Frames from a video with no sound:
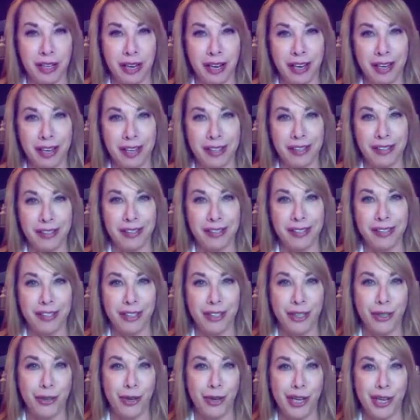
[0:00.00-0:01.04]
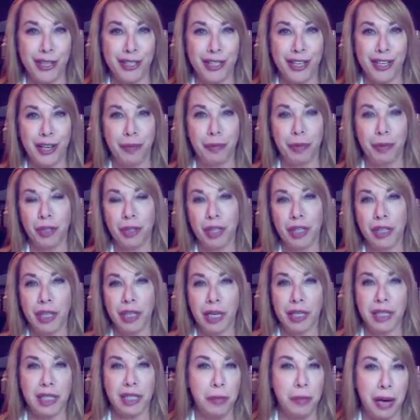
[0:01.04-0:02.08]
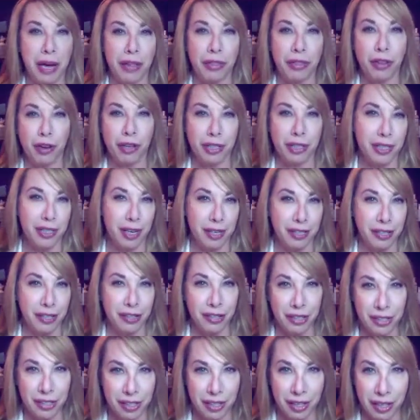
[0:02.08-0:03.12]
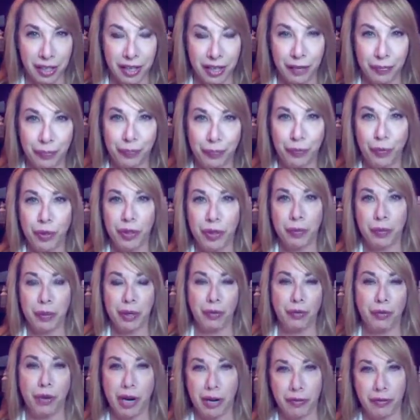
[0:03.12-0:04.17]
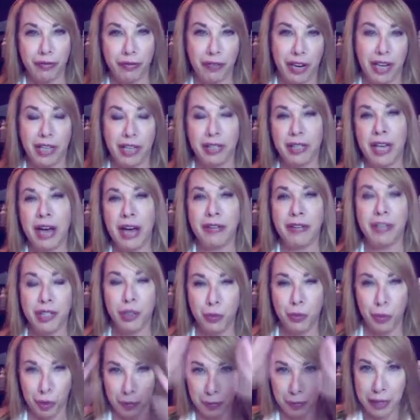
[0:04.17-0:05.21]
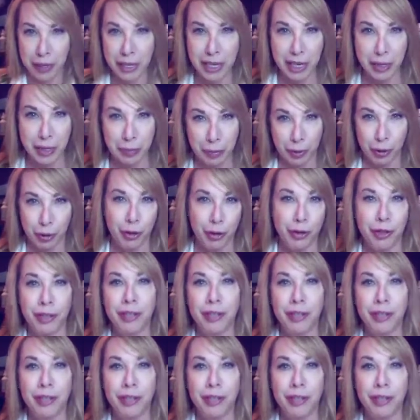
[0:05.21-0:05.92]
and you ended up looking like Samantha on Sex and the City with the big red face, having to wear a beekeeper